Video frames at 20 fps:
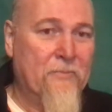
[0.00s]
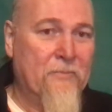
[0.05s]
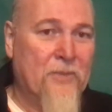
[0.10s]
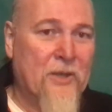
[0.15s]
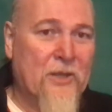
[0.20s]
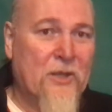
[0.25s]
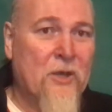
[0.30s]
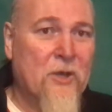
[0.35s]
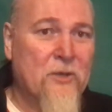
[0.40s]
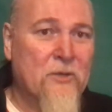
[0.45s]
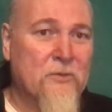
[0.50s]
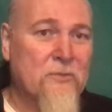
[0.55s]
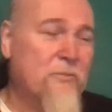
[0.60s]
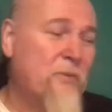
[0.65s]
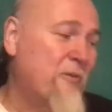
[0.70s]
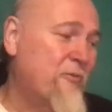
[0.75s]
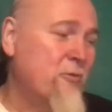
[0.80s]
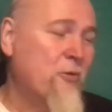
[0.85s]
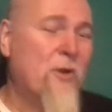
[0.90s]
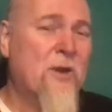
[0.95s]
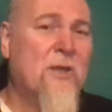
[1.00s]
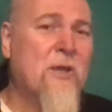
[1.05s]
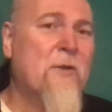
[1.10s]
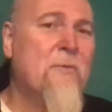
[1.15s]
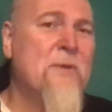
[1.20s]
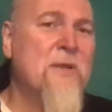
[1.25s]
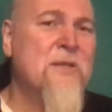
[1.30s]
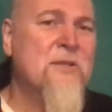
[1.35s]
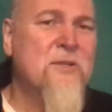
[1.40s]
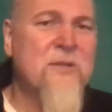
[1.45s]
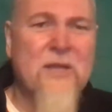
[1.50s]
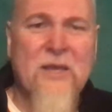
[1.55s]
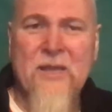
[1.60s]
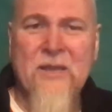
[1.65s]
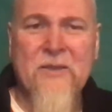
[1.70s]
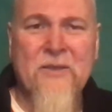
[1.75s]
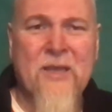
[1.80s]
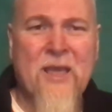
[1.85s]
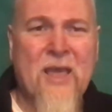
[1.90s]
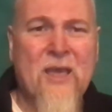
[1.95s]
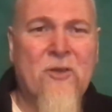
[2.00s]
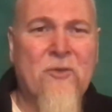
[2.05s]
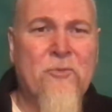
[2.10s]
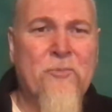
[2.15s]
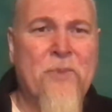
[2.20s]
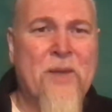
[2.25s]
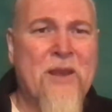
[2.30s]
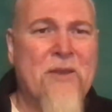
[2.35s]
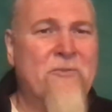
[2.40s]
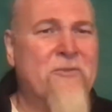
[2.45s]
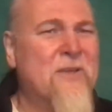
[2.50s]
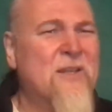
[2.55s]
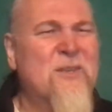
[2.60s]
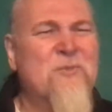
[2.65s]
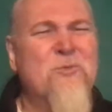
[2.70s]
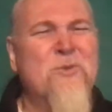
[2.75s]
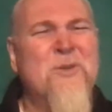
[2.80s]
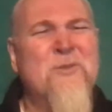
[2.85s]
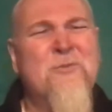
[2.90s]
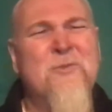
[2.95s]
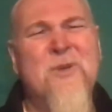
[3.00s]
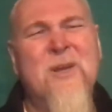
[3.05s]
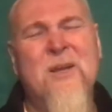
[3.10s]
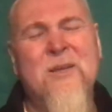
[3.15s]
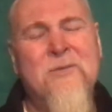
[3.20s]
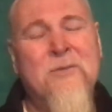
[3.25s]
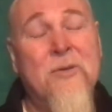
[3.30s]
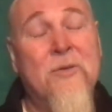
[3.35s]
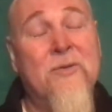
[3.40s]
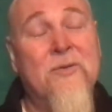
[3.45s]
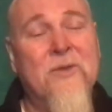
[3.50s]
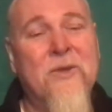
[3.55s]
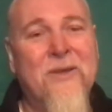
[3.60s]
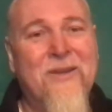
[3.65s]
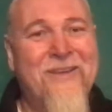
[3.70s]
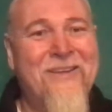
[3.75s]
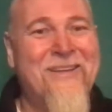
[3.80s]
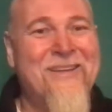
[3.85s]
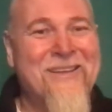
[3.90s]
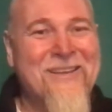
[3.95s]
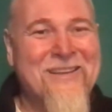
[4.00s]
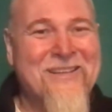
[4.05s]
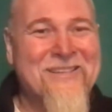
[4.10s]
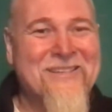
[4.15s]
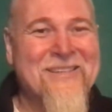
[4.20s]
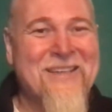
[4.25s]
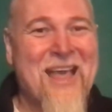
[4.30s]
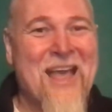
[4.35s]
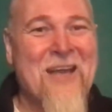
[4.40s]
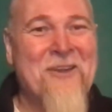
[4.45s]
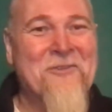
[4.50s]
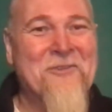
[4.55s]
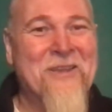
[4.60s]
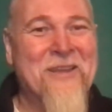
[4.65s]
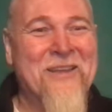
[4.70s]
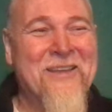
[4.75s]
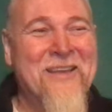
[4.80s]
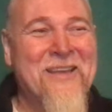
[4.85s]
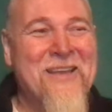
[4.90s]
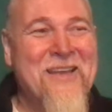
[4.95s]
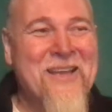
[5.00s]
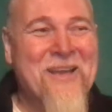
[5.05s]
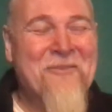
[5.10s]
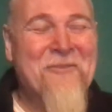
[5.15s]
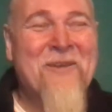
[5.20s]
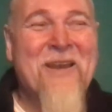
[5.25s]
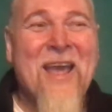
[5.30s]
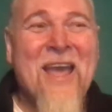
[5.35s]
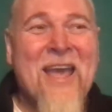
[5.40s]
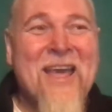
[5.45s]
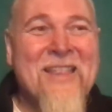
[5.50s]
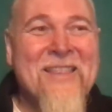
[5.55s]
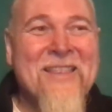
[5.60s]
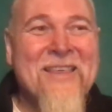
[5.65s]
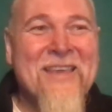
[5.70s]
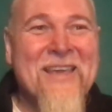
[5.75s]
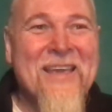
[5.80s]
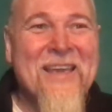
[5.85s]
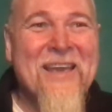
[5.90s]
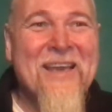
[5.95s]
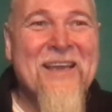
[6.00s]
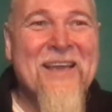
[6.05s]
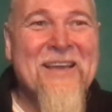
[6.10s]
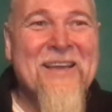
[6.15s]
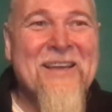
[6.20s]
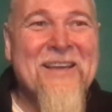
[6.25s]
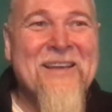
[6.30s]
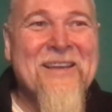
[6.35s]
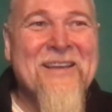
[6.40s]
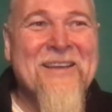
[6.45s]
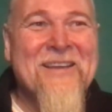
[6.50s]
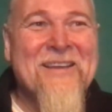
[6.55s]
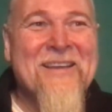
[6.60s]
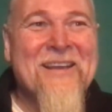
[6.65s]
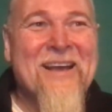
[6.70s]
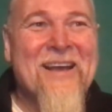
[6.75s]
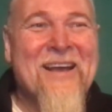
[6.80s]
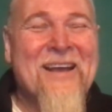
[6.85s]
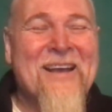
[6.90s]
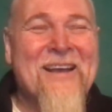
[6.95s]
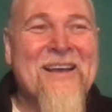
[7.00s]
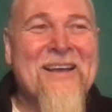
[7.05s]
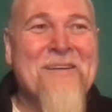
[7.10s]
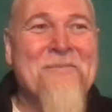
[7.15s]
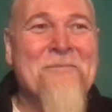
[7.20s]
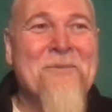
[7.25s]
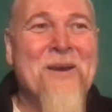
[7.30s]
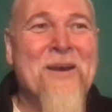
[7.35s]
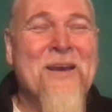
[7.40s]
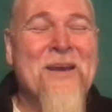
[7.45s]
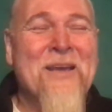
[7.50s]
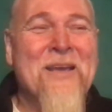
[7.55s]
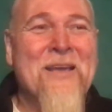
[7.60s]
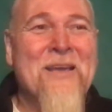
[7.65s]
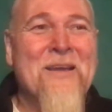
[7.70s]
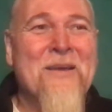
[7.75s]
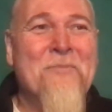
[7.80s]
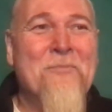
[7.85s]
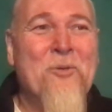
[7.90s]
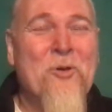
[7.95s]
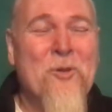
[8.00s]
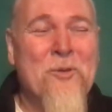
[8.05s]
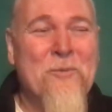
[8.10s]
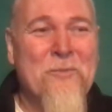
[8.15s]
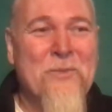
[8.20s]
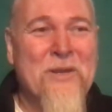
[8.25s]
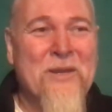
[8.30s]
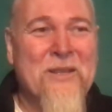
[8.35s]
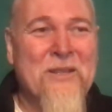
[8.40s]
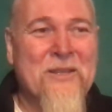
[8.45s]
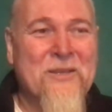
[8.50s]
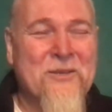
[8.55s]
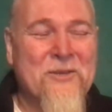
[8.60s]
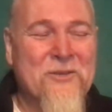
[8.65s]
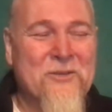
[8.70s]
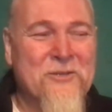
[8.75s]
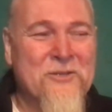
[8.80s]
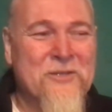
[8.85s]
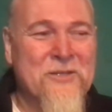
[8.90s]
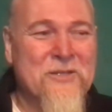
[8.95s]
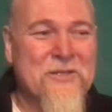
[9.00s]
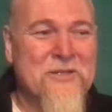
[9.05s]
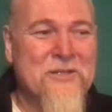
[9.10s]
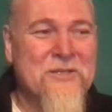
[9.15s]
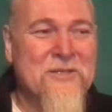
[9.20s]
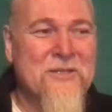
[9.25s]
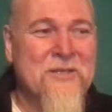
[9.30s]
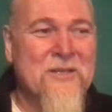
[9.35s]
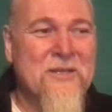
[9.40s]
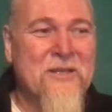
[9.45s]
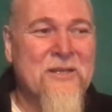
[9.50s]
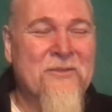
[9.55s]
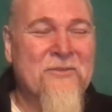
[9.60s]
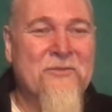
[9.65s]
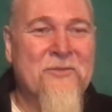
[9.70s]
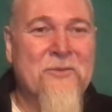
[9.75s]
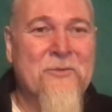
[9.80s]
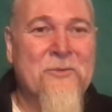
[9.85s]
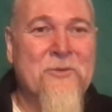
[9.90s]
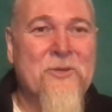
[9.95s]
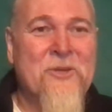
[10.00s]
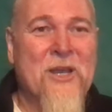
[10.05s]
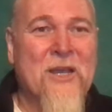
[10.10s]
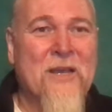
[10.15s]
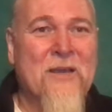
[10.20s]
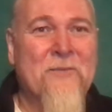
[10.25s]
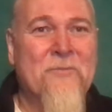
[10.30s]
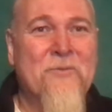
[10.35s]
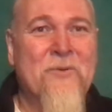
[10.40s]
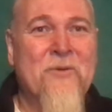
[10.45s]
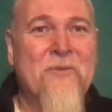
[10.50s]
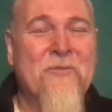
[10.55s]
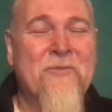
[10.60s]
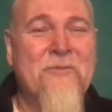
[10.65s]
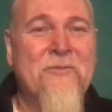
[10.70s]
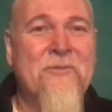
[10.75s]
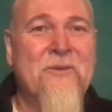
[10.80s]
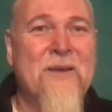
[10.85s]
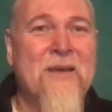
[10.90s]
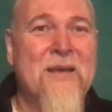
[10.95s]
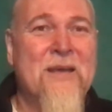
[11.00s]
because before I go into the health benefits, which were astounding, when I had the my appointment at the doctor's for the checkup of